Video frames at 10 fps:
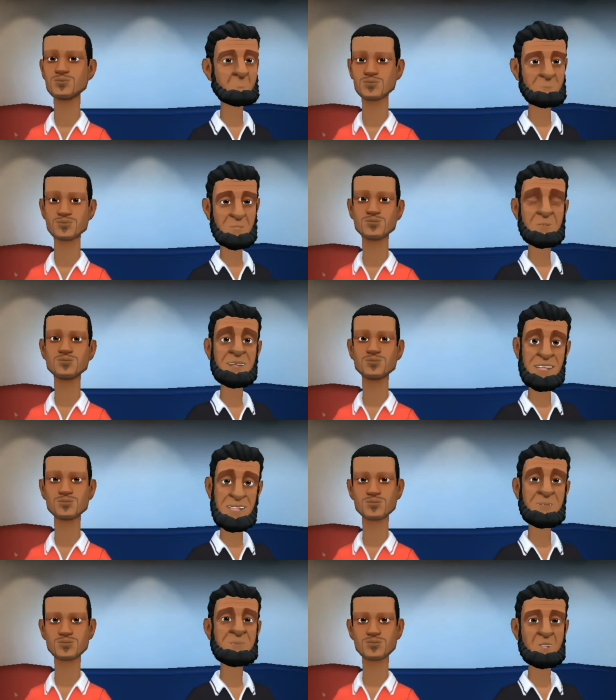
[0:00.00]
Speaker 1: My
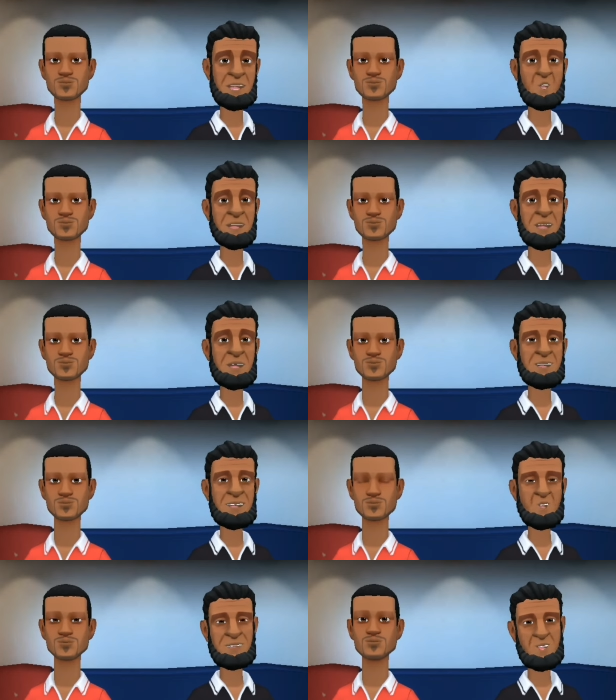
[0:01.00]
son, we are delighted
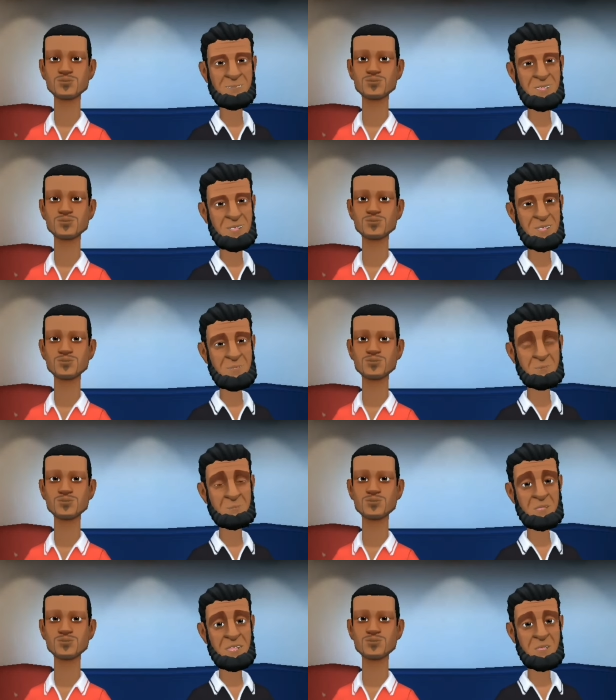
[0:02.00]
to have you back
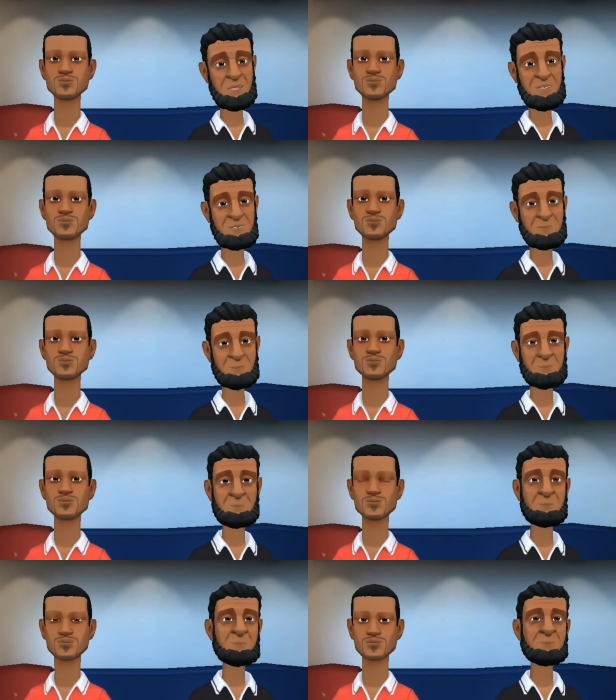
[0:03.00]
and alive.
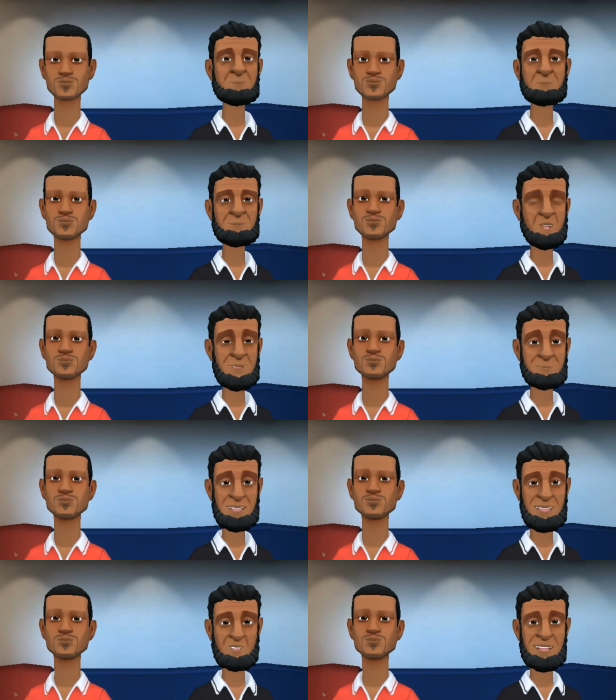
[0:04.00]
We
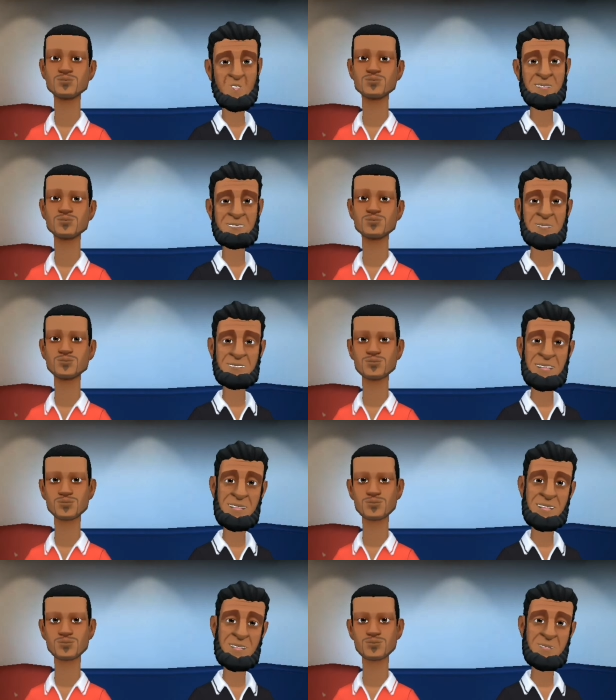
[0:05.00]
prayed for your survival
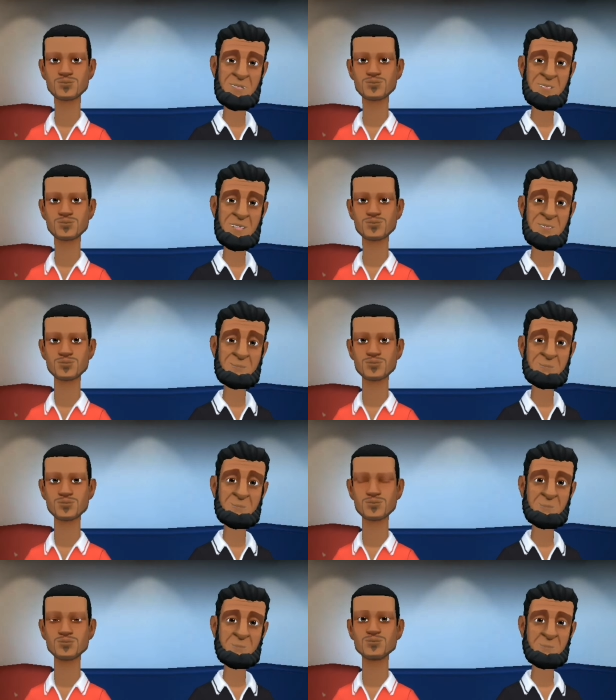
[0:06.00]
day and night.
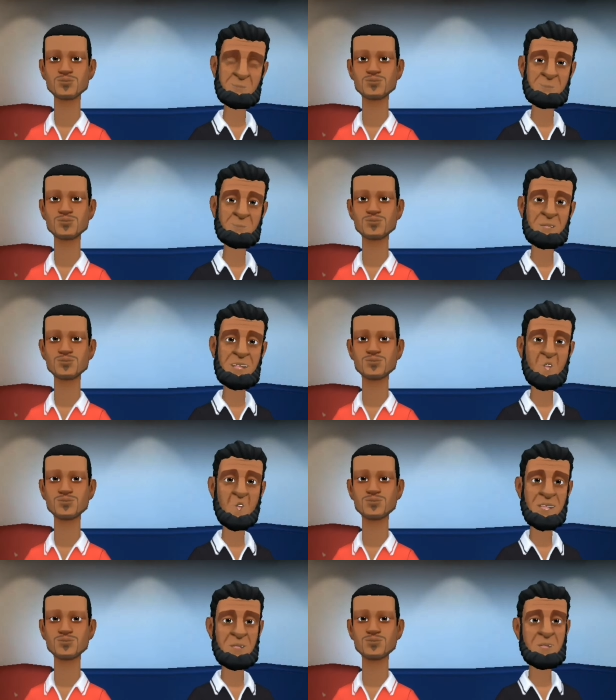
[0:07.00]
The
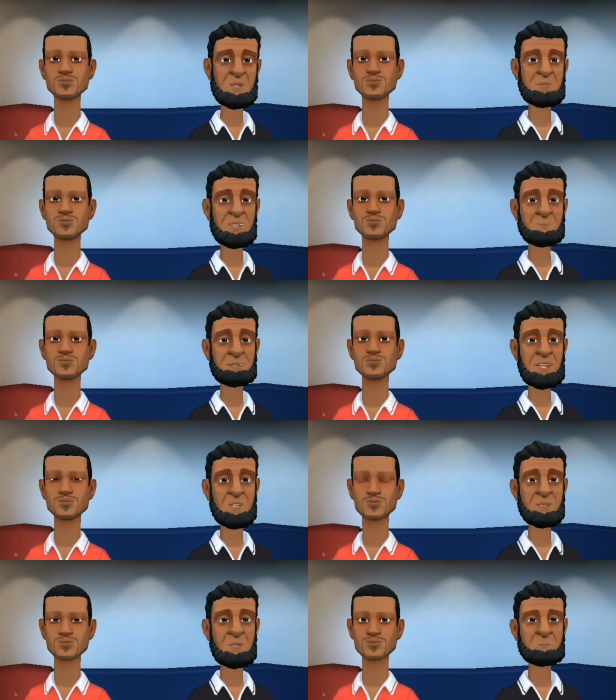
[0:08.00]
God that answers
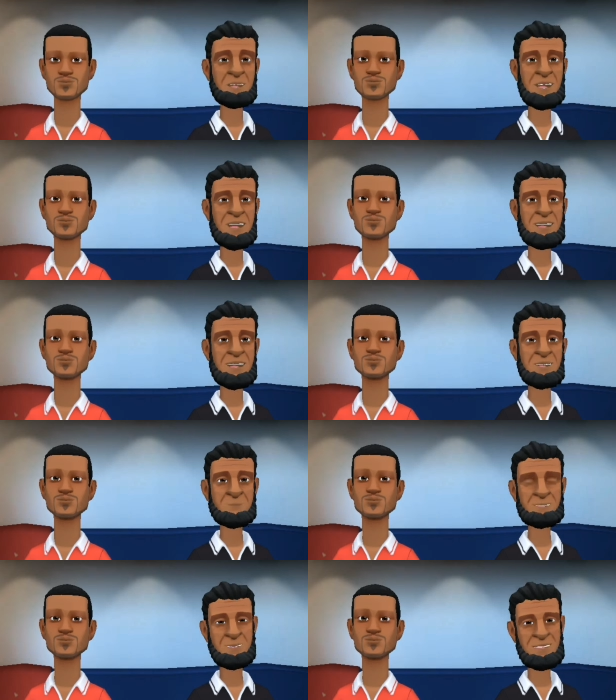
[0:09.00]
prayers has been gracious and
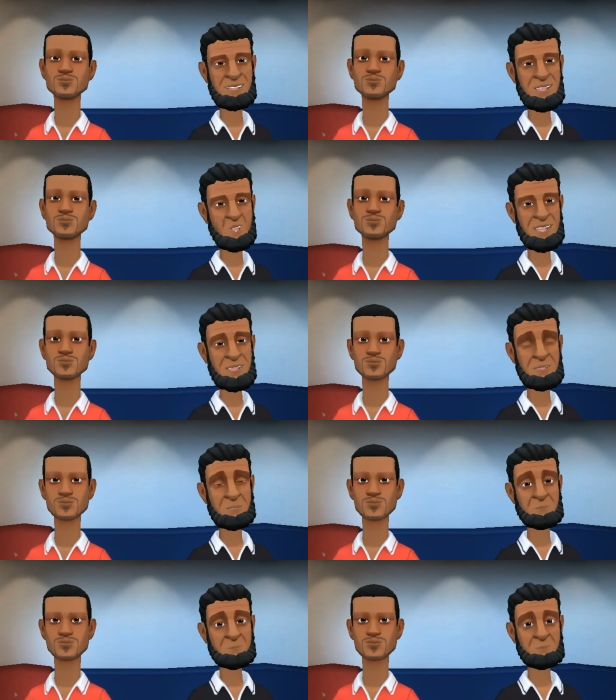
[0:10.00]
merciful to us.